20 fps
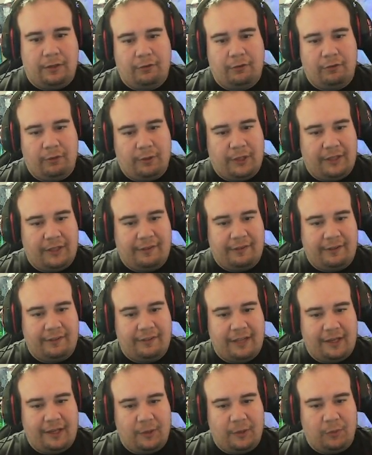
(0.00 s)
So that's
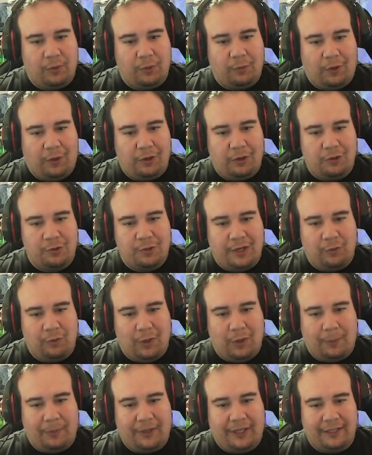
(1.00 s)
exactly what we're going to try to
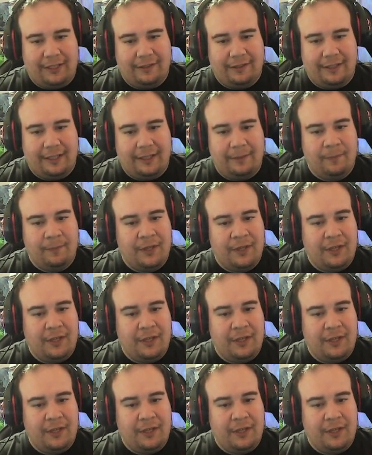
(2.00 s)
replicate today.